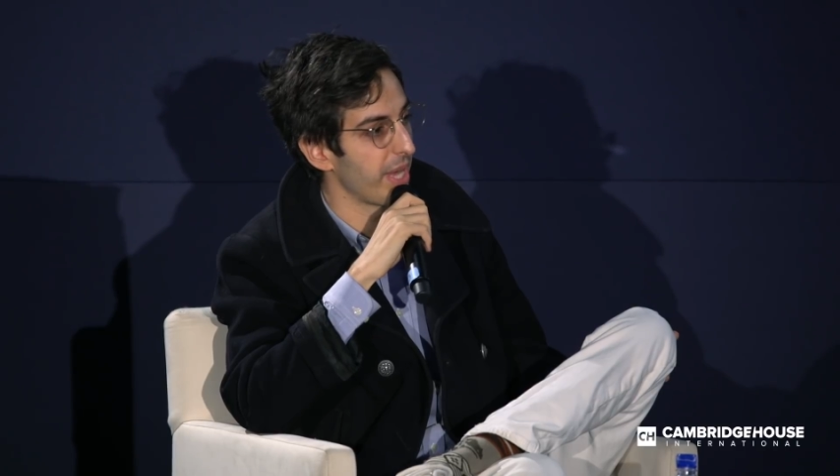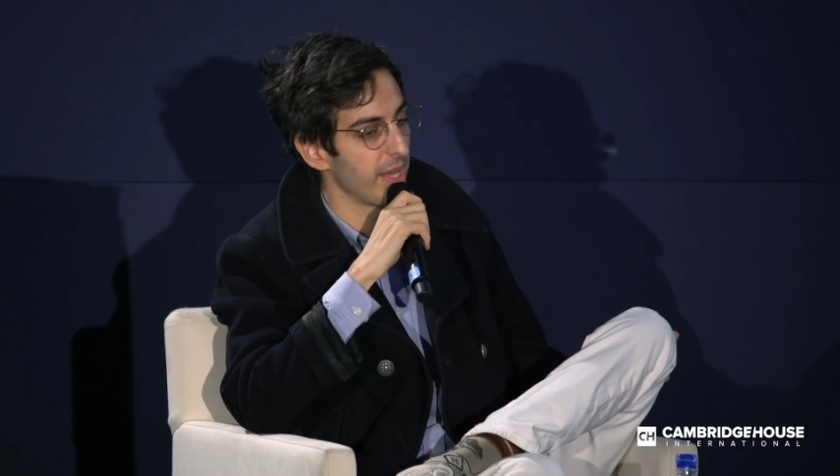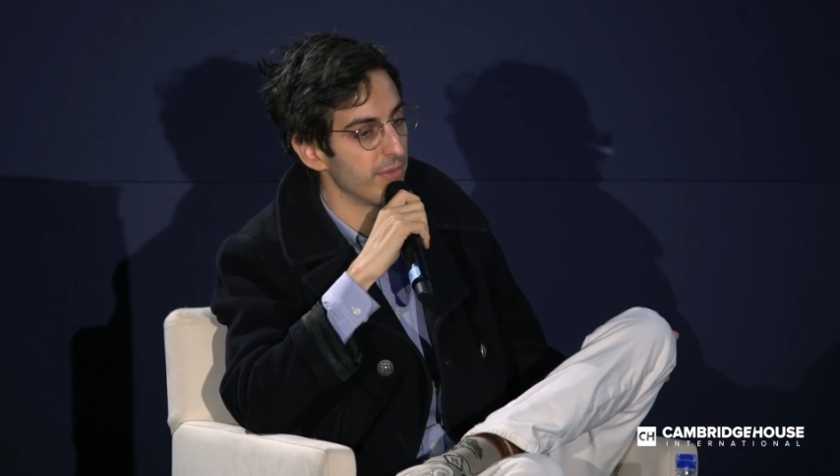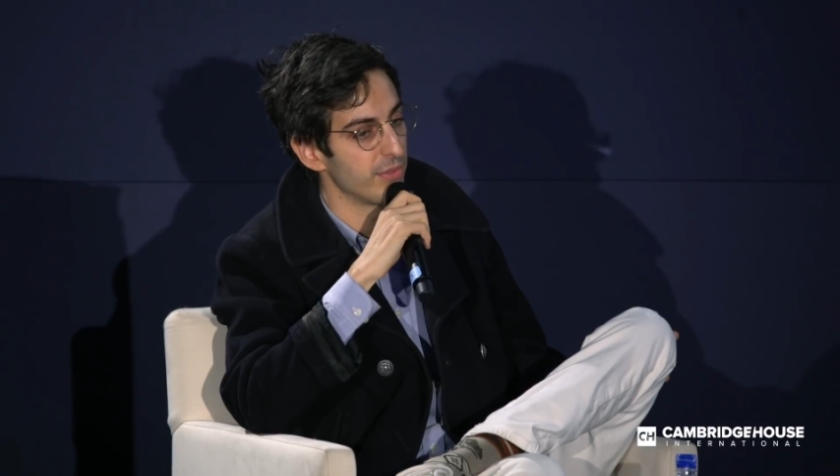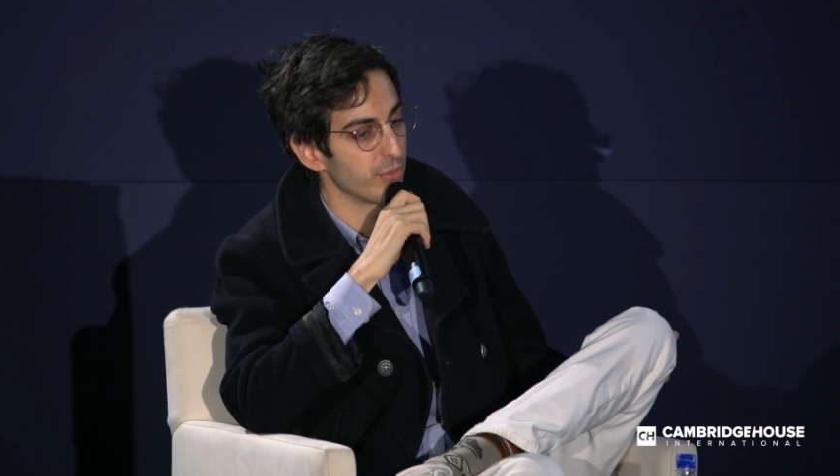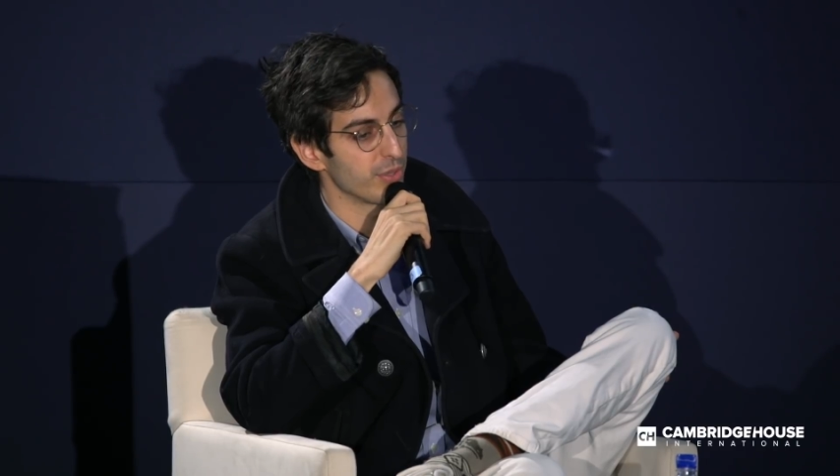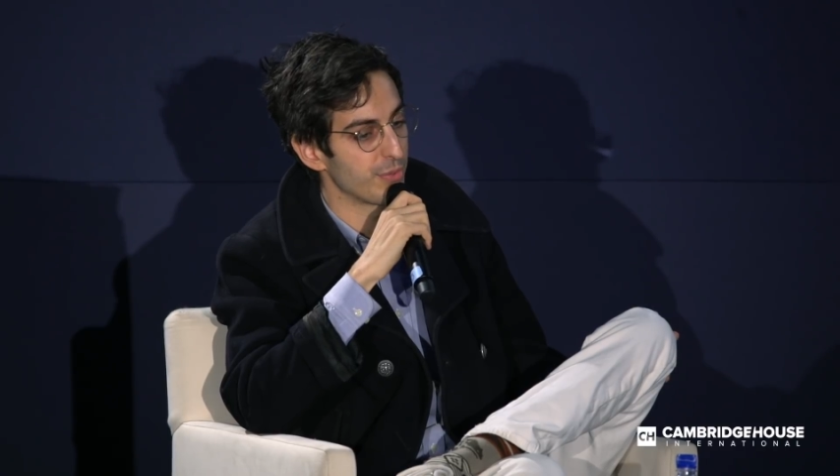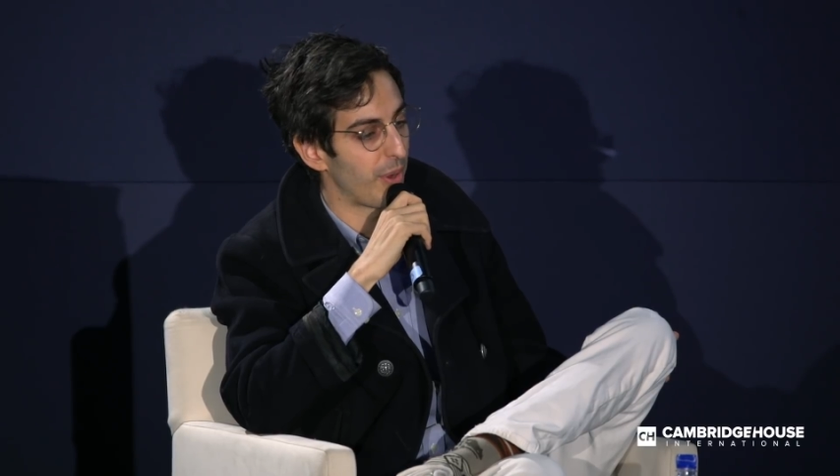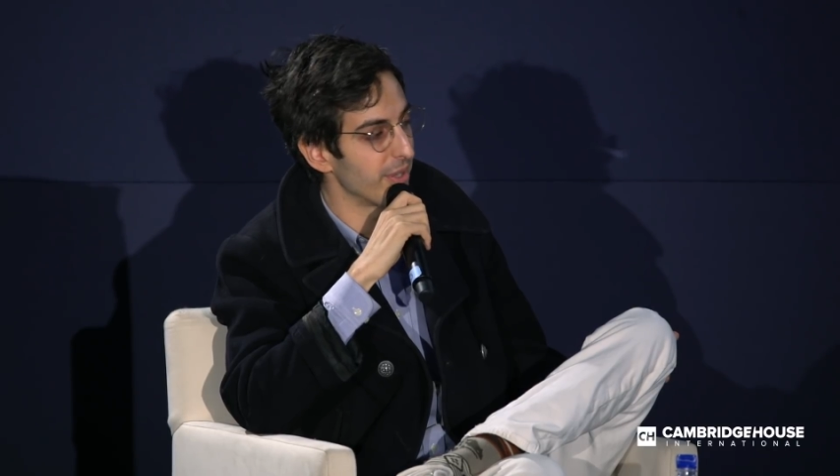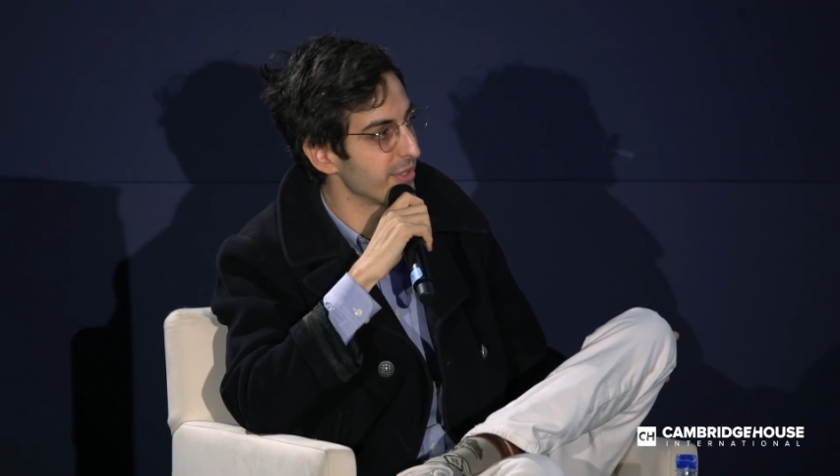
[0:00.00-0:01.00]
behaves
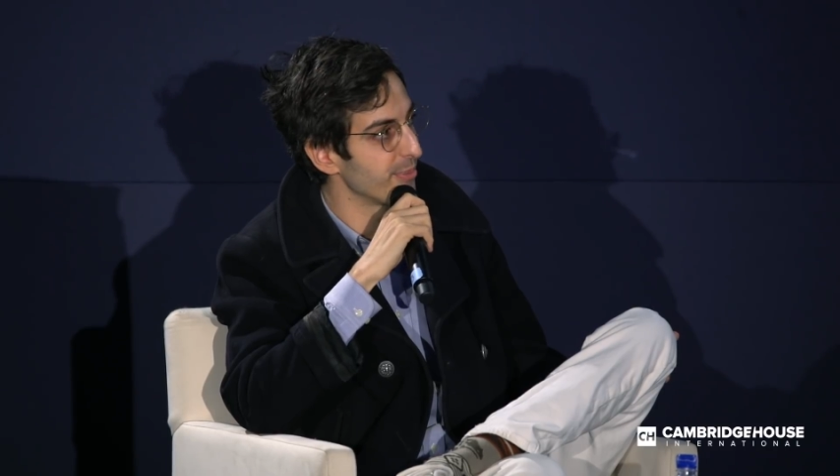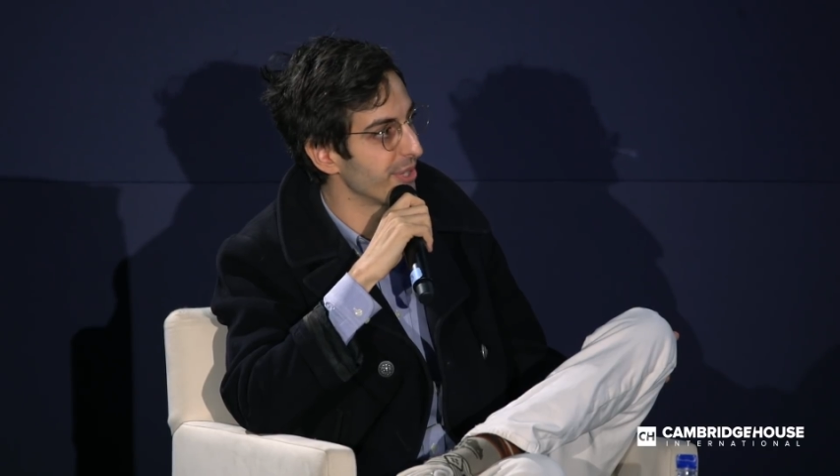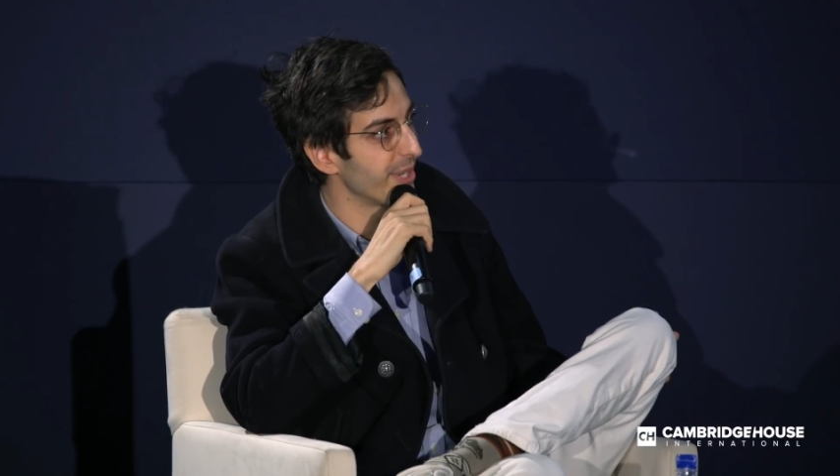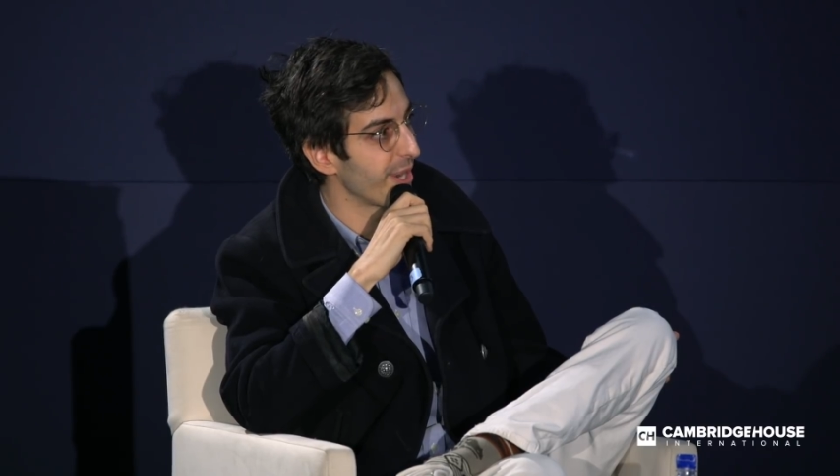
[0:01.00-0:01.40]
responsibly,